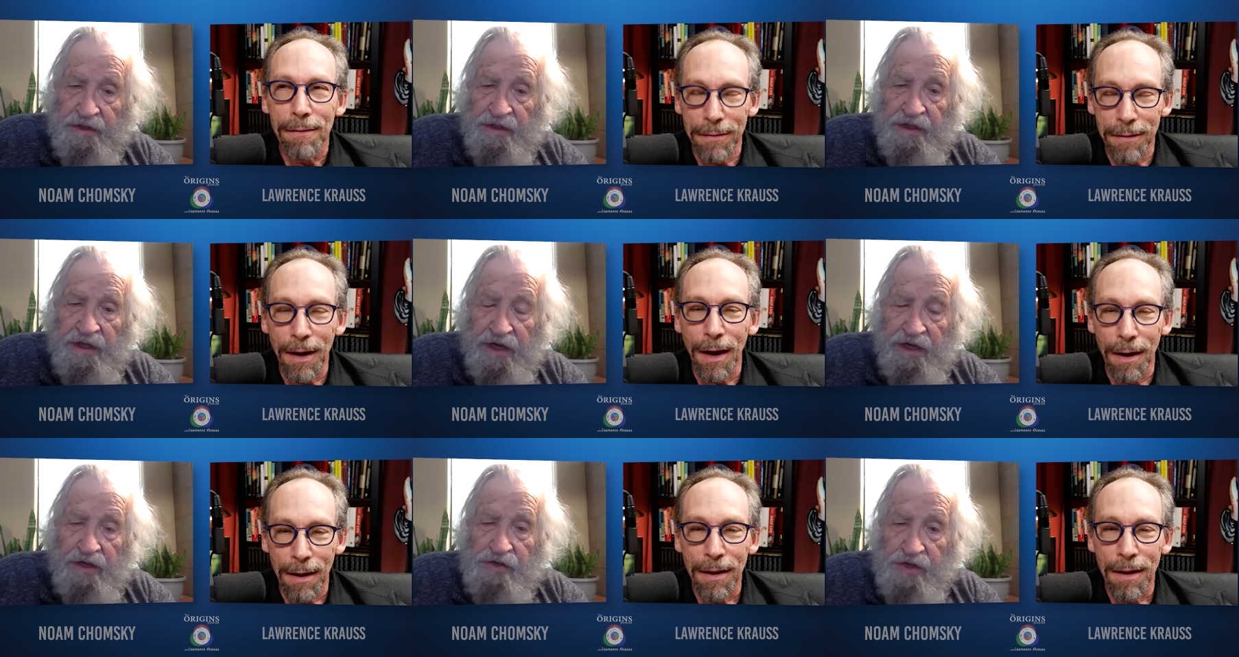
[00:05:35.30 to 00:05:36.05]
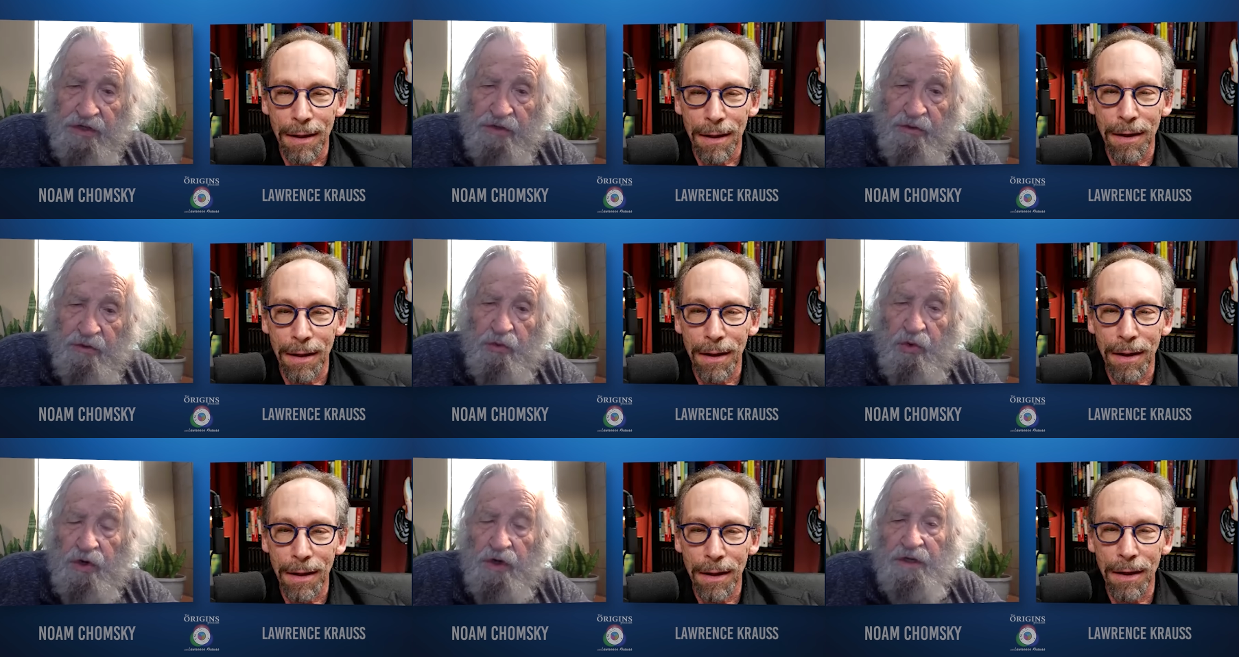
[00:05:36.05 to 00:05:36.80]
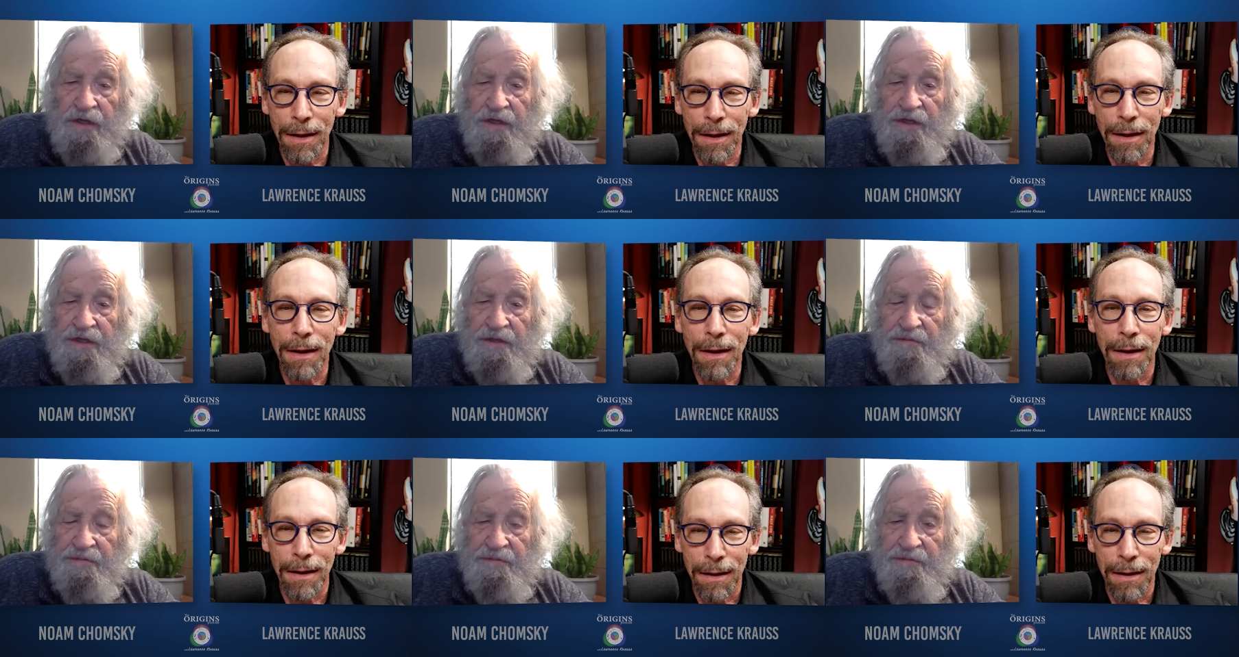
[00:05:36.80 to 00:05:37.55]
Speaker 1: yeah. getting us into a war. Yeah.
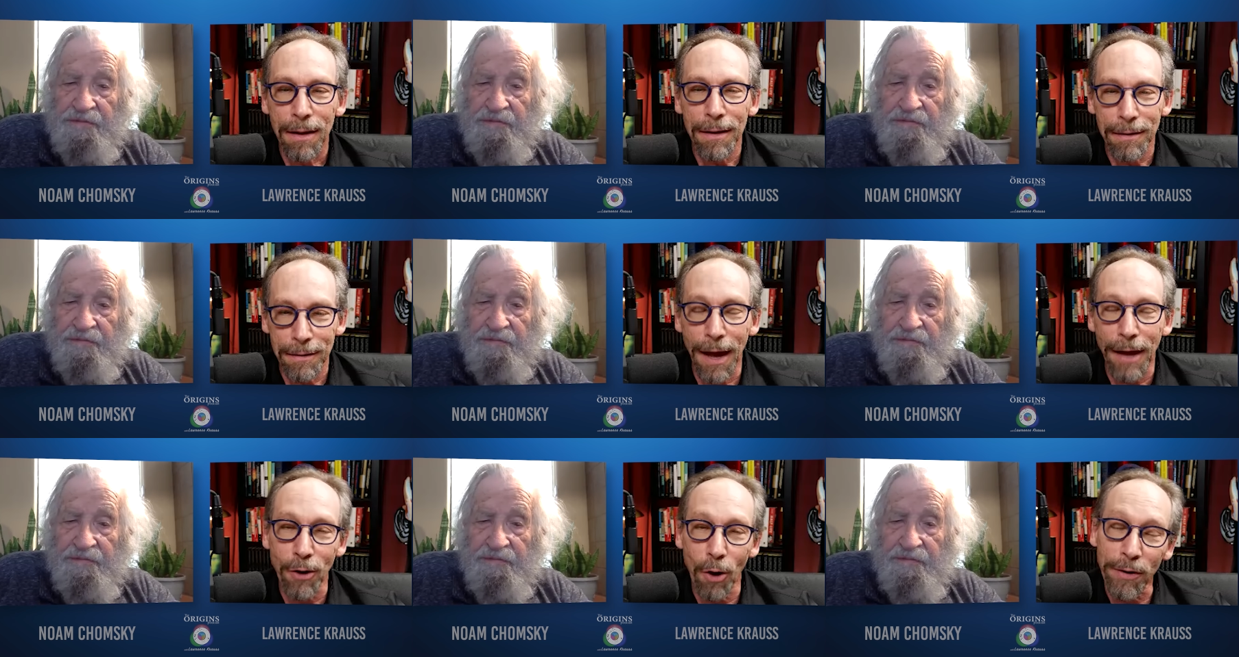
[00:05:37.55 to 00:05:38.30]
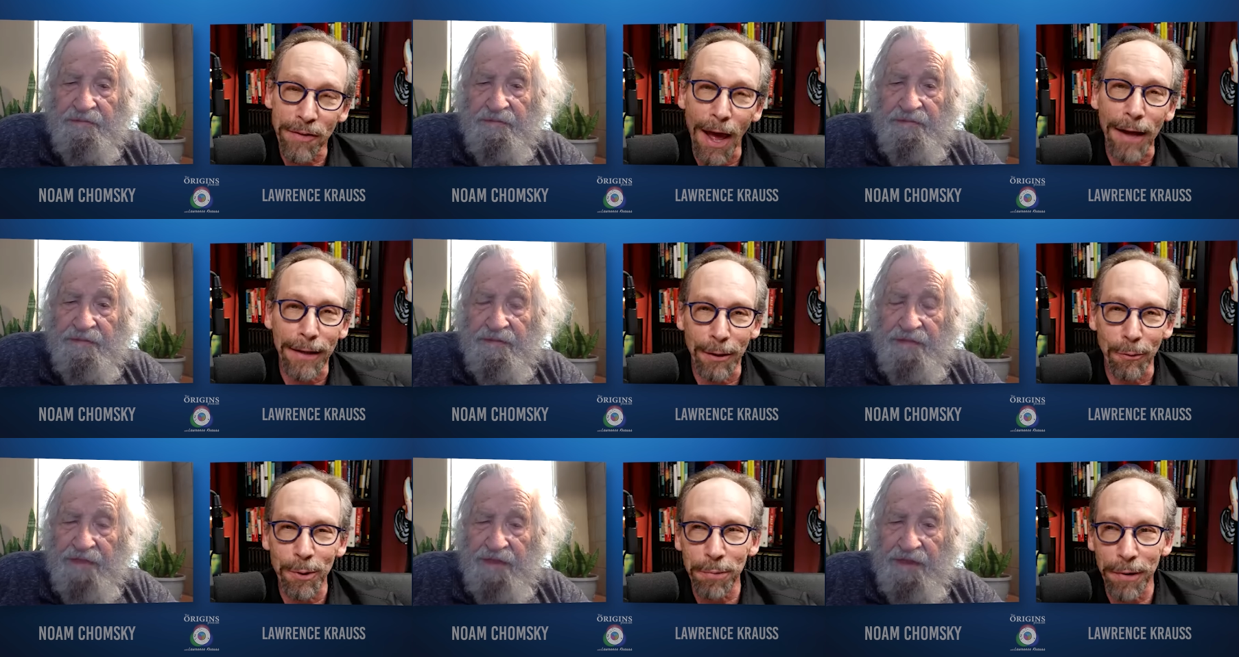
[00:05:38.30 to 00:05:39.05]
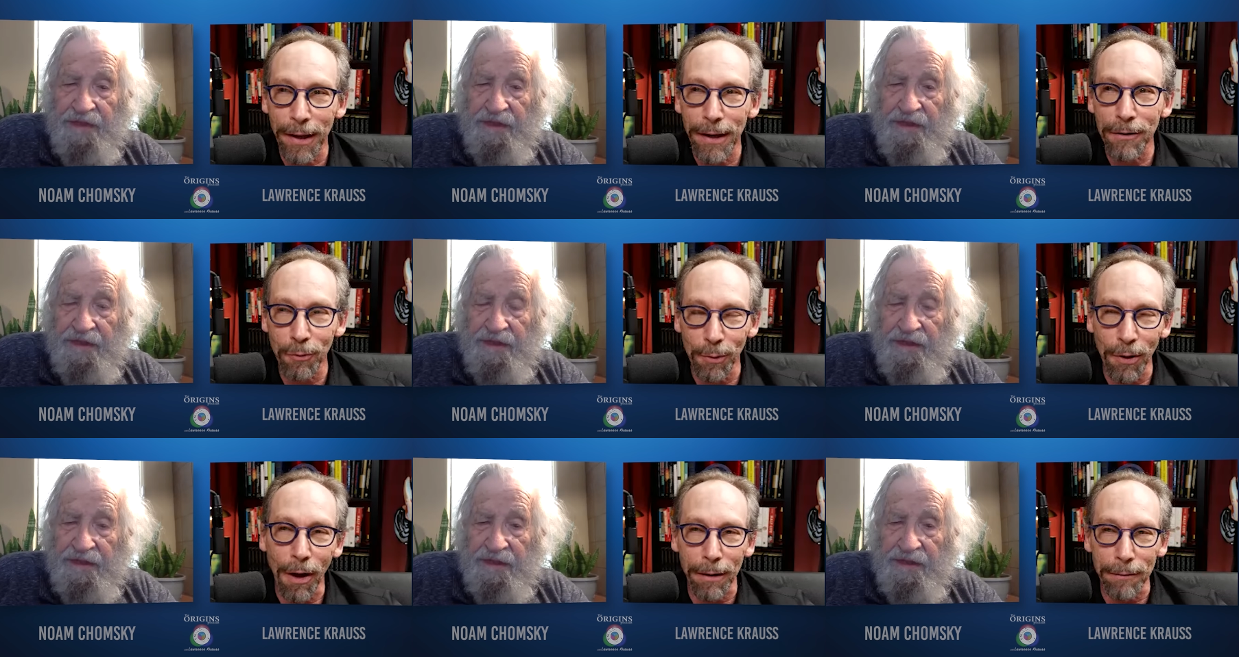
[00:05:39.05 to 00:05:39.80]
Speaker 2: Yeah. No. Exactly. It would play into a lot
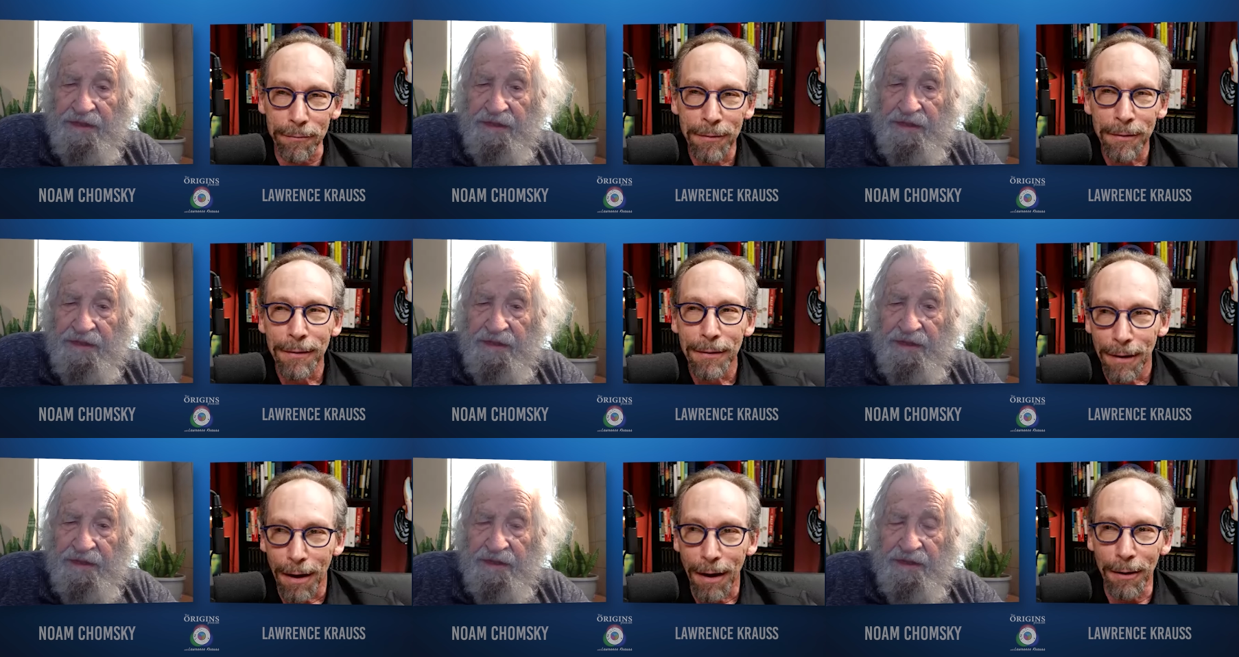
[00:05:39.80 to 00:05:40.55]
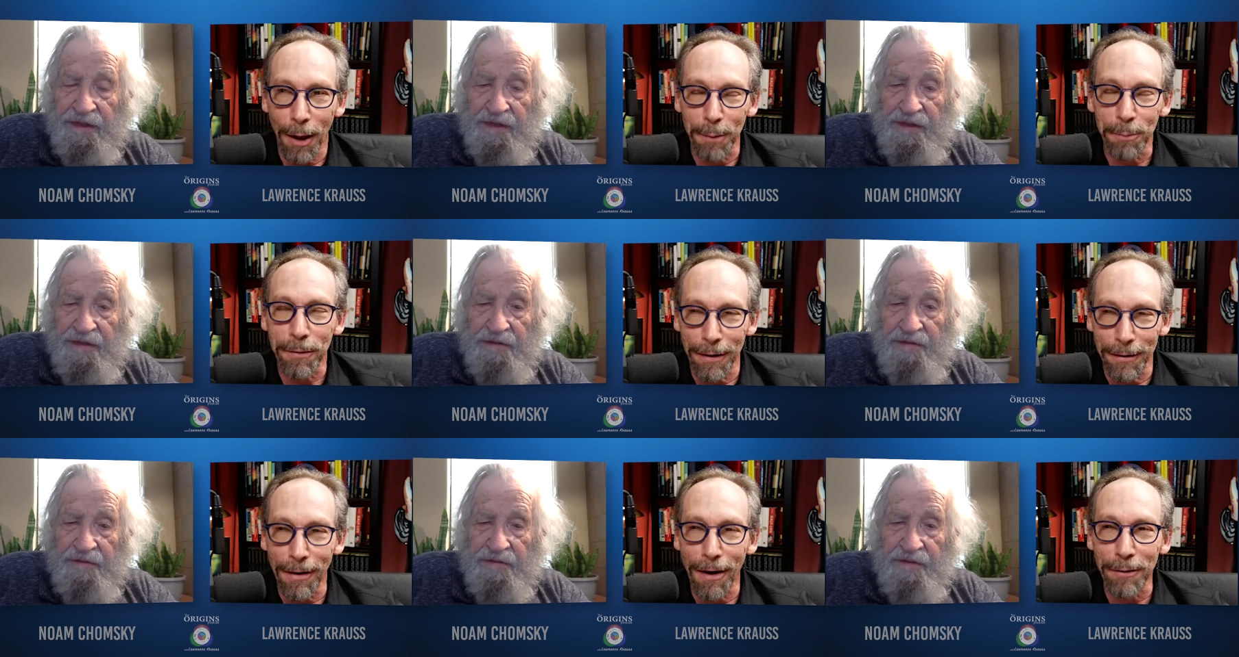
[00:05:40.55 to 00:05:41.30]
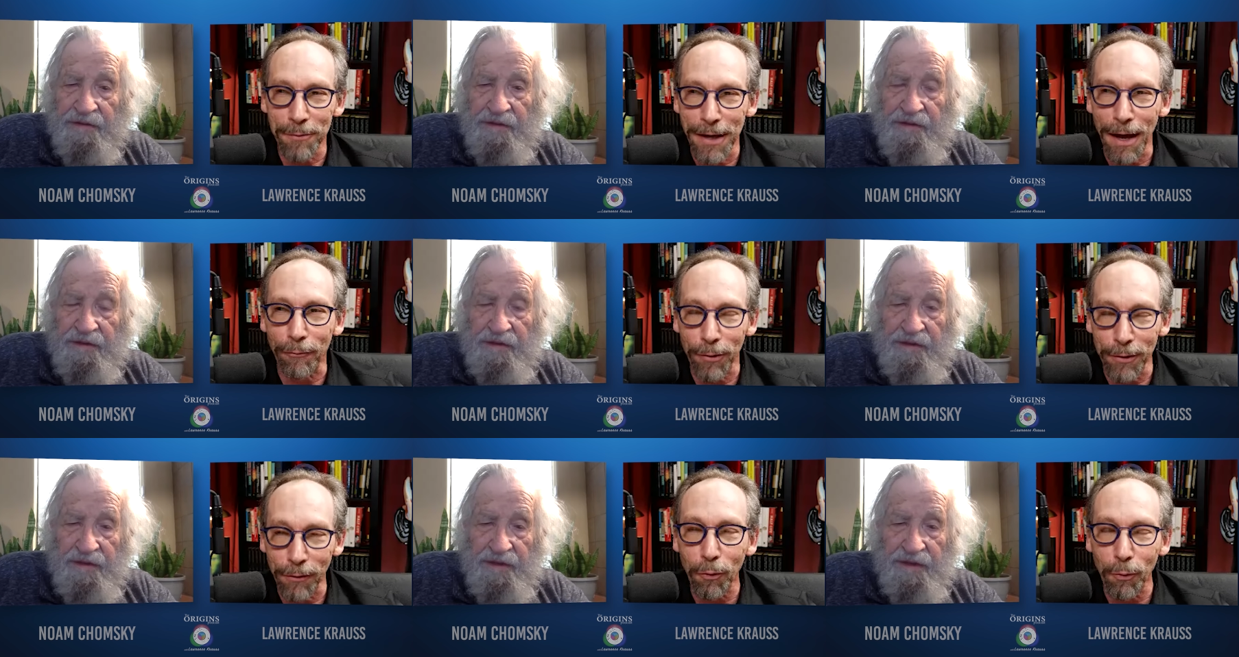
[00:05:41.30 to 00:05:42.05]
of, a lot of, a lot of. Yeah. For different
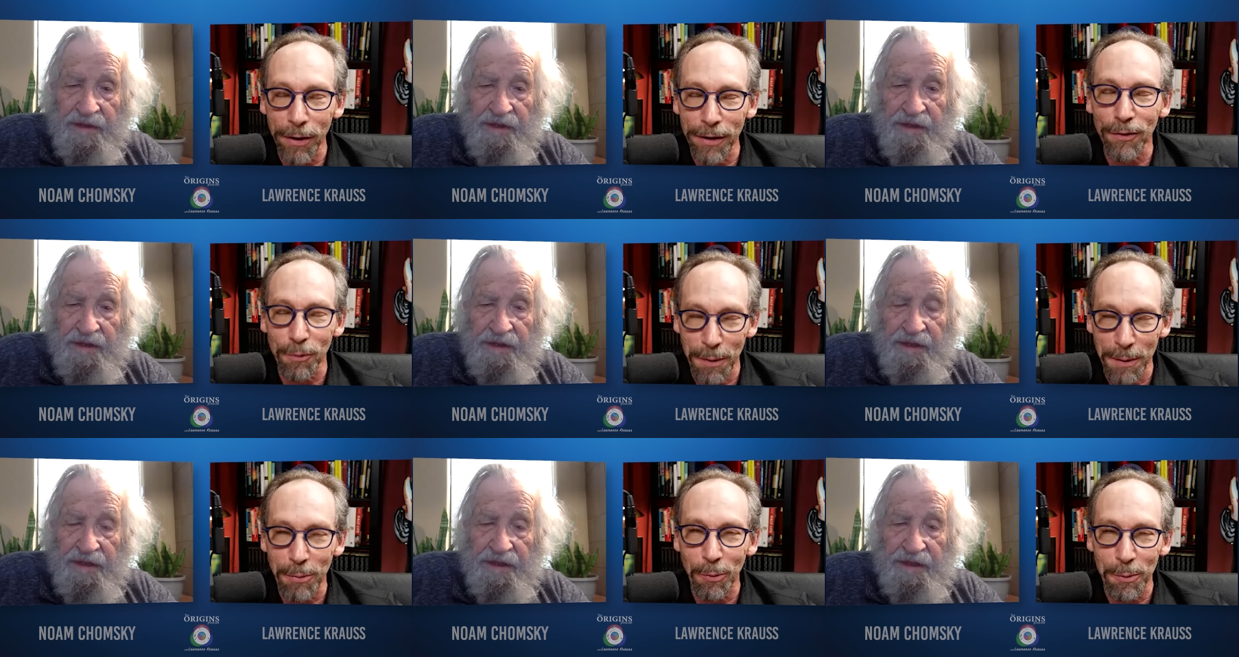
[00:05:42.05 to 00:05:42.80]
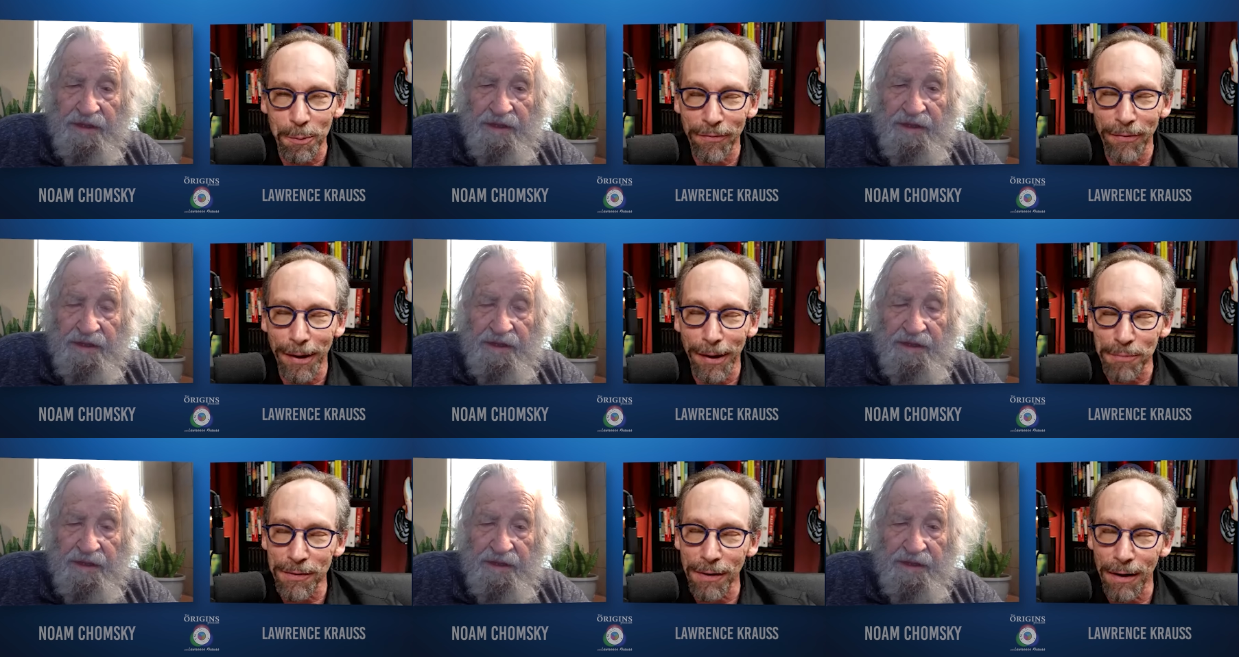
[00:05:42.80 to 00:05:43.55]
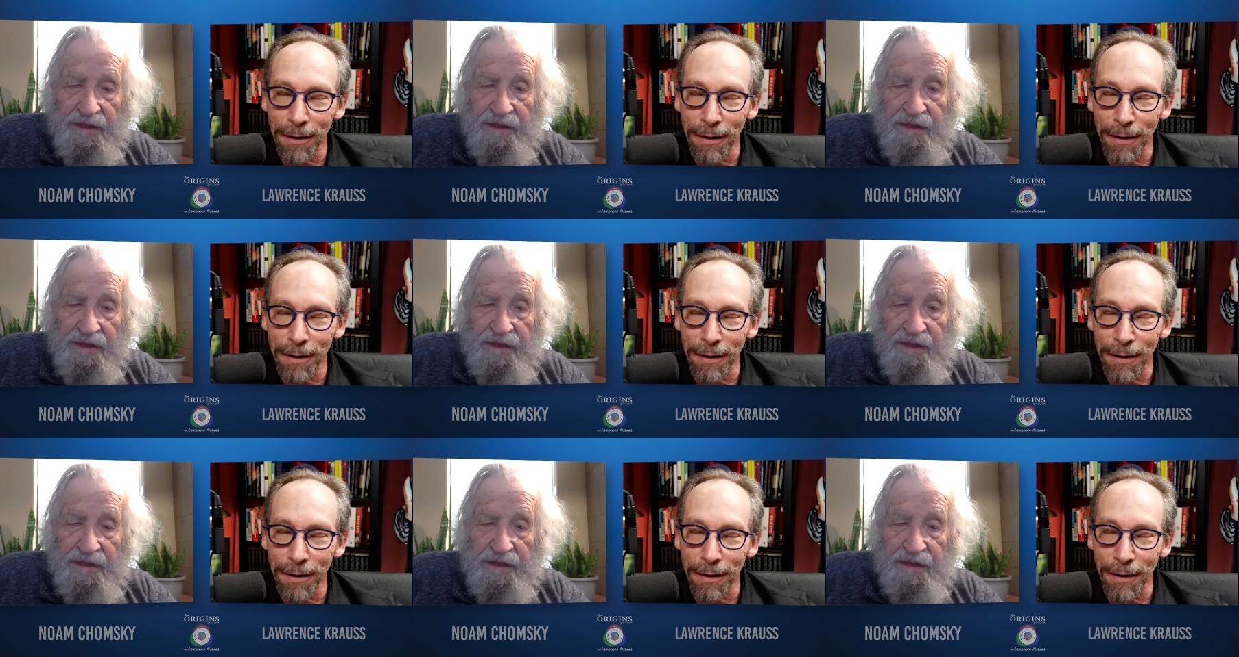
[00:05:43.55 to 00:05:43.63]
reasons, people would be very upset.